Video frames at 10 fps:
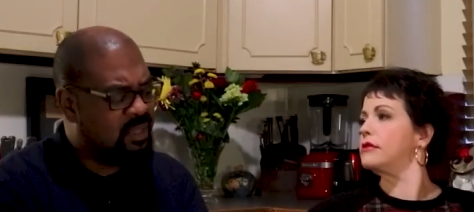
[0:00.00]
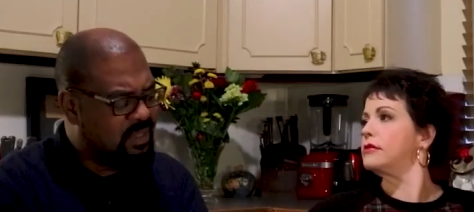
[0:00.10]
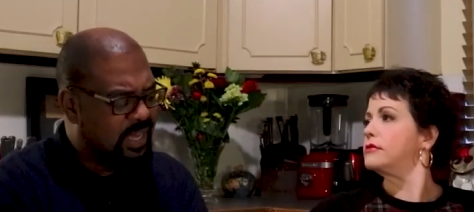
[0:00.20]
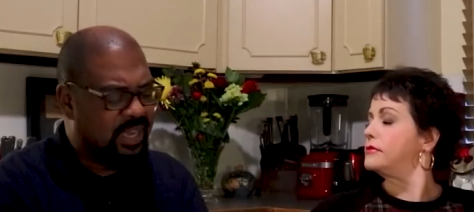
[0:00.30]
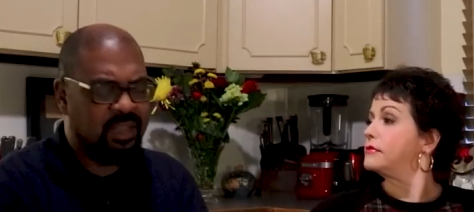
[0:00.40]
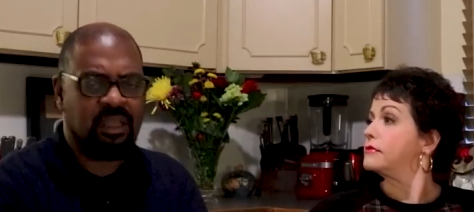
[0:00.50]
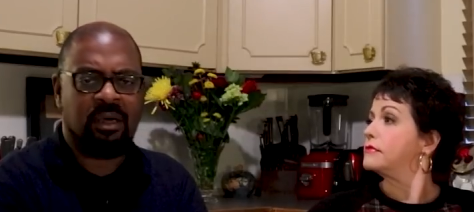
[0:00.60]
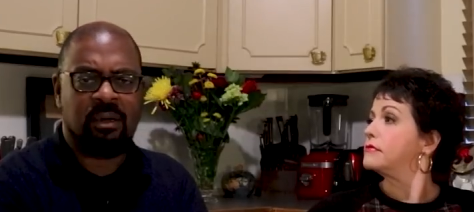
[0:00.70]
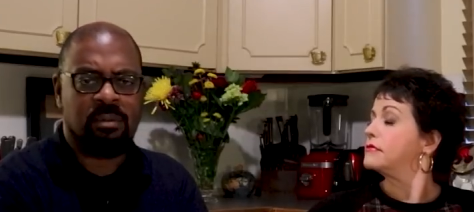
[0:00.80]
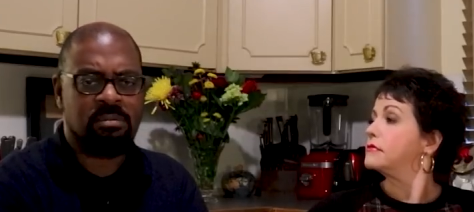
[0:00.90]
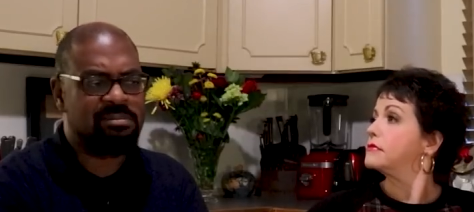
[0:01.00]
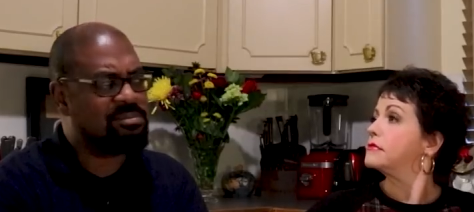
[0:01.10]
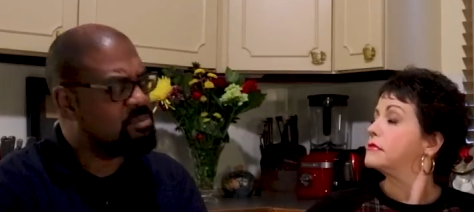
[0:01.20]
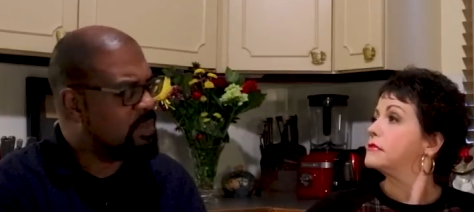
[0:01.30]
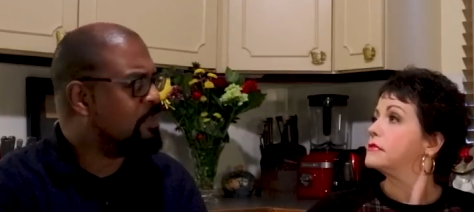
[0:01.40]
Speaker 1: that you know
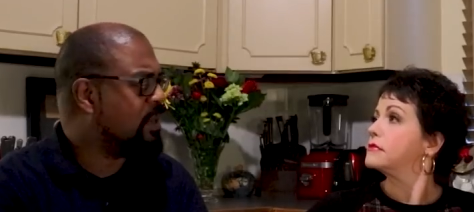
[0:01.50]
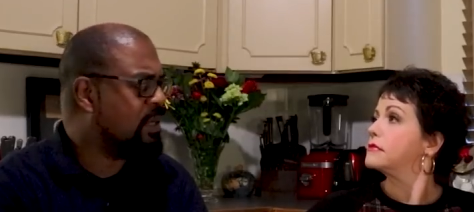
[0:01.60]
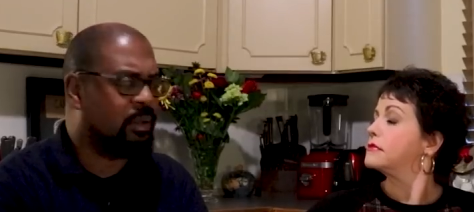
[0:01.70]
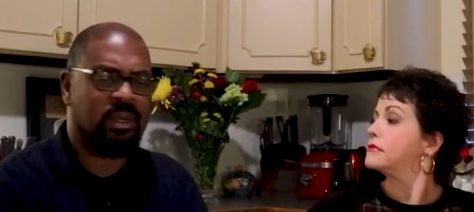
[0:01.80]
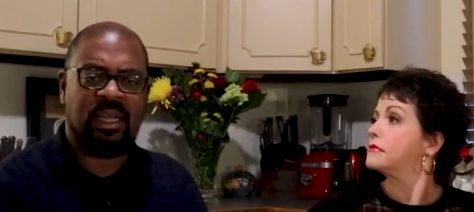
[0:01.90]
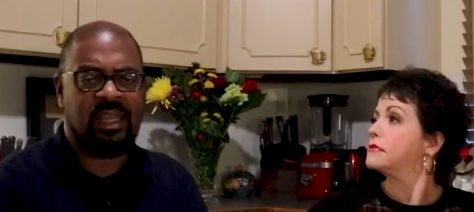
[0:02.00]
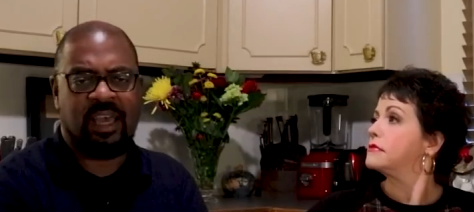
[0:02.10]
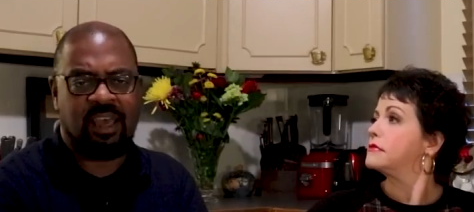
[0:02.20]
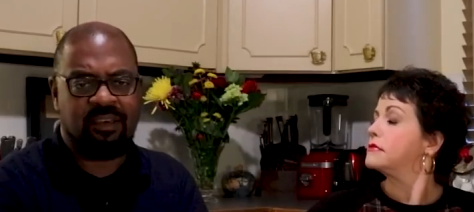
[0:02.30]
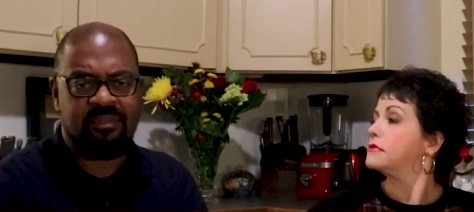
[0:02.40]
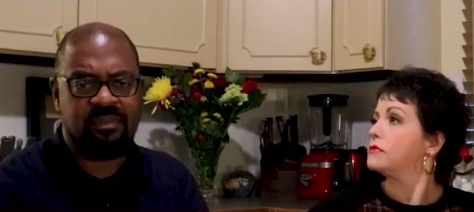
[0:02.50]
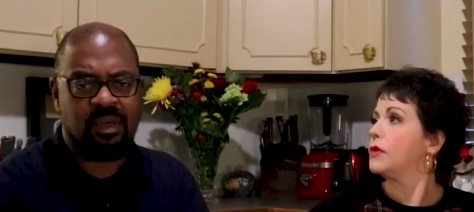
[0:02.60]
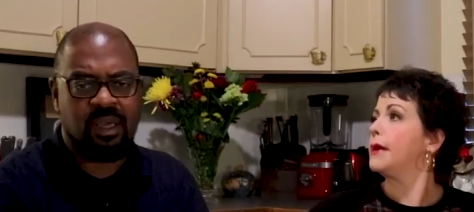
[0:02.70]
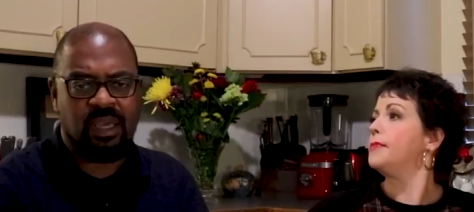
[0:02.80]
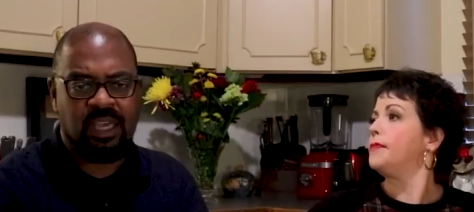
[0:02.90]
we probably don't need to have.
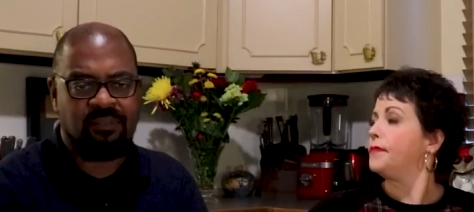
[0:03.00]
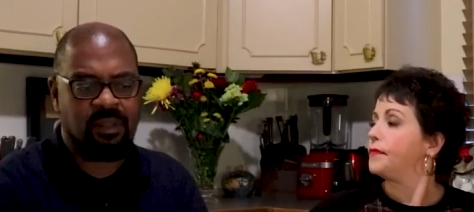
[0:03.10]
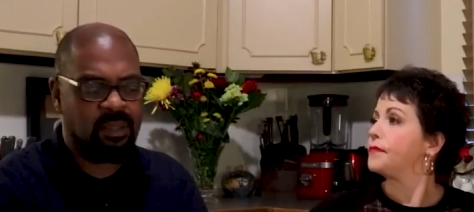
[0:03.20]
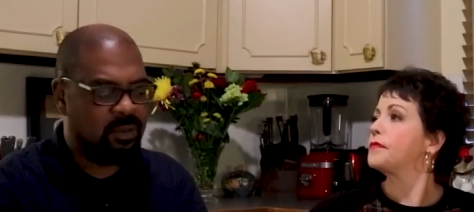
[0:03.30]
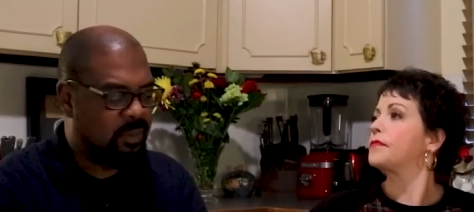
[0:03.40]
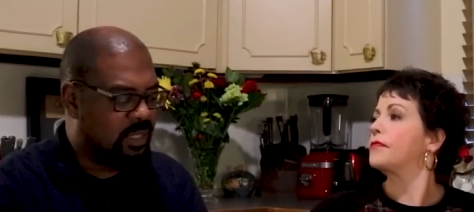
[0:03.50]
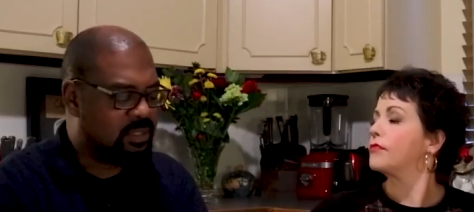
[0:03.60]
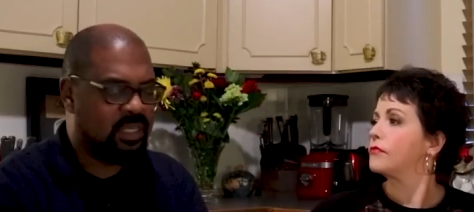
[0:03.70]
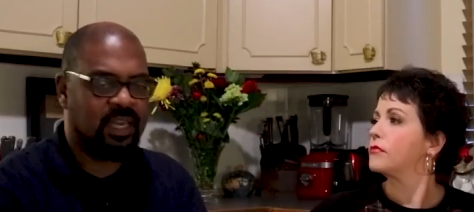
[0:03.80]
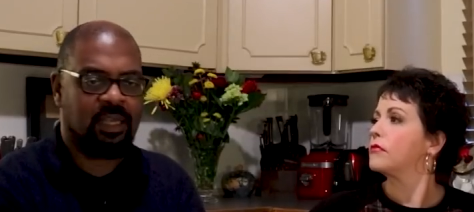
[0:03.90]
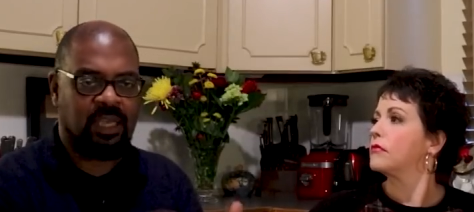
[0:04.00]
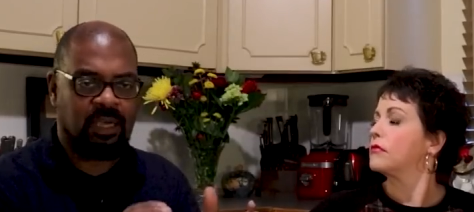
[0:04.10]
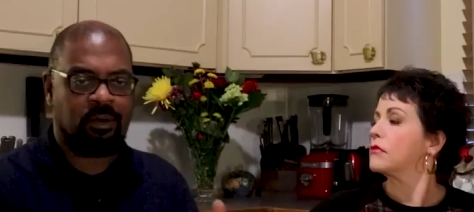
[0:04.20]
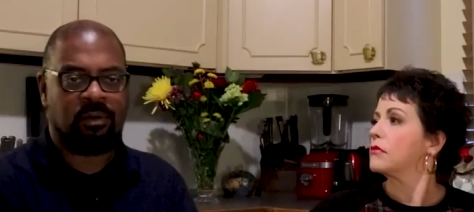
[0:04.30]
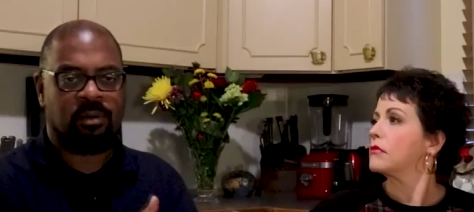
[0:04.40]
Right. Even though it's kind of
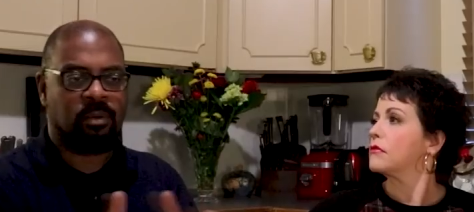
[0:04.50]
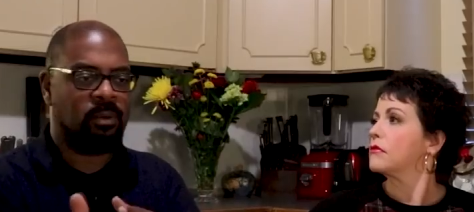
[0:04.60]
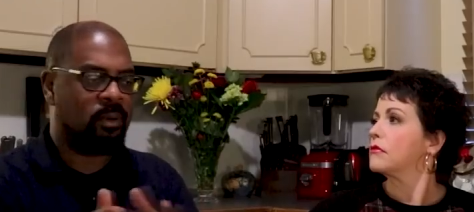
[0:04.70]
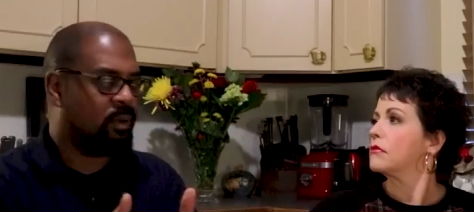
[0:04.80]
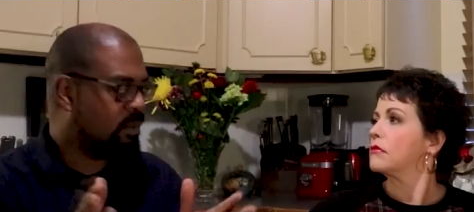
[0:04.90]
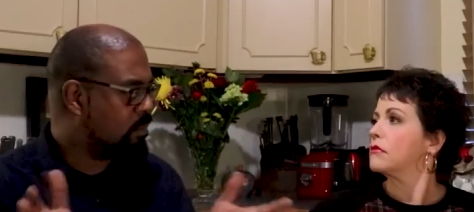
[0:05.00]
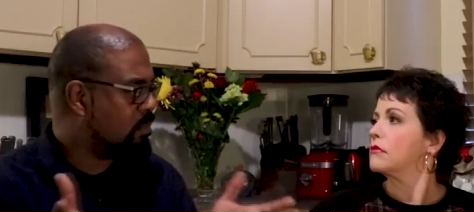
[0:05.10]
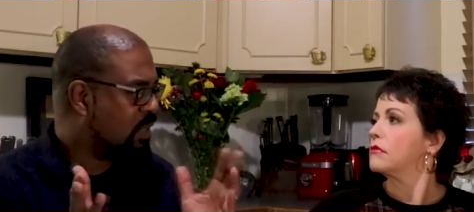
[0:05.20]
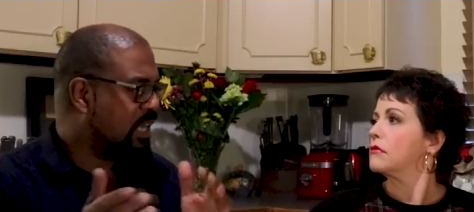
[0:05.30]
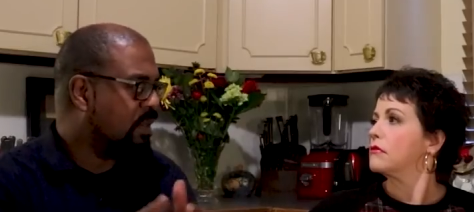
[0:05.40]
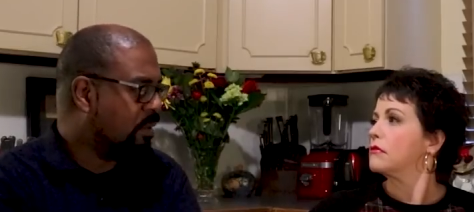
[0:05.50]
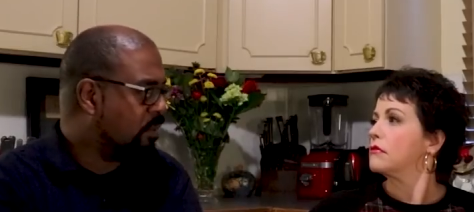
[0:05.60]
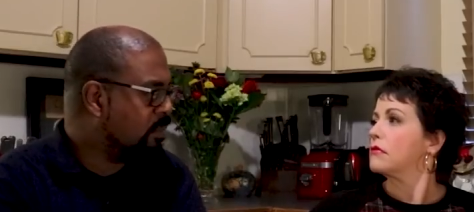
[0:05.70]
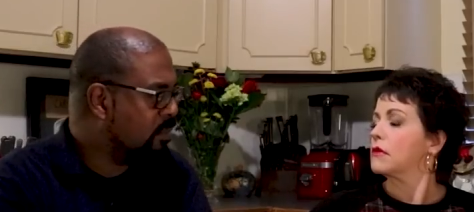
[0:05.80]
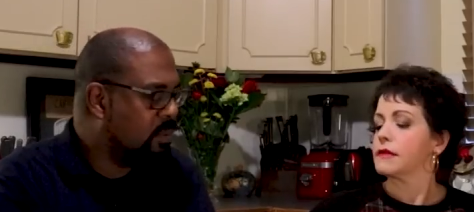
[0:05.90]
geared toward
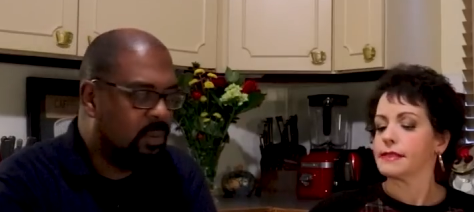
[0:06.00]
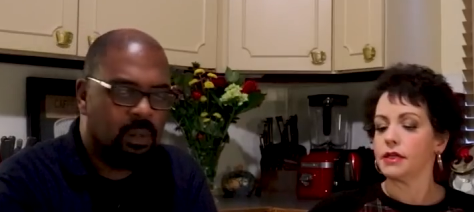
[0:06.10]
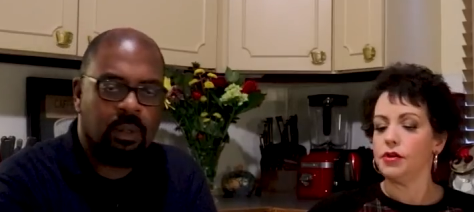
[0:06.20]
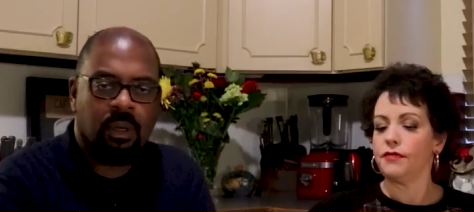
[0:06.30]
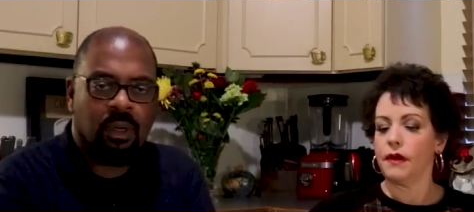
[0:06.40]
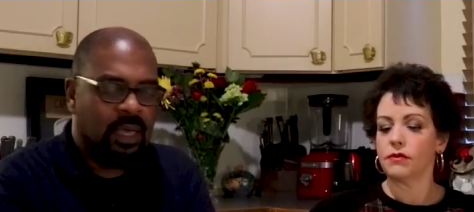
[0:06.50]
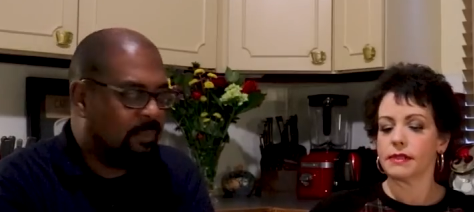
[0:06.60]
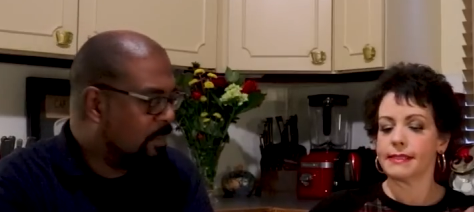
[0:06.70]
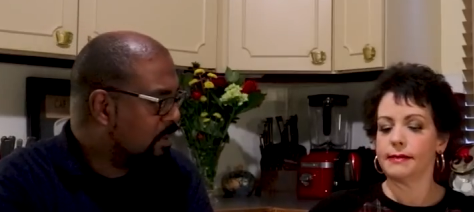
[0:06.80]
keto.
Speaker 2: Because then you found a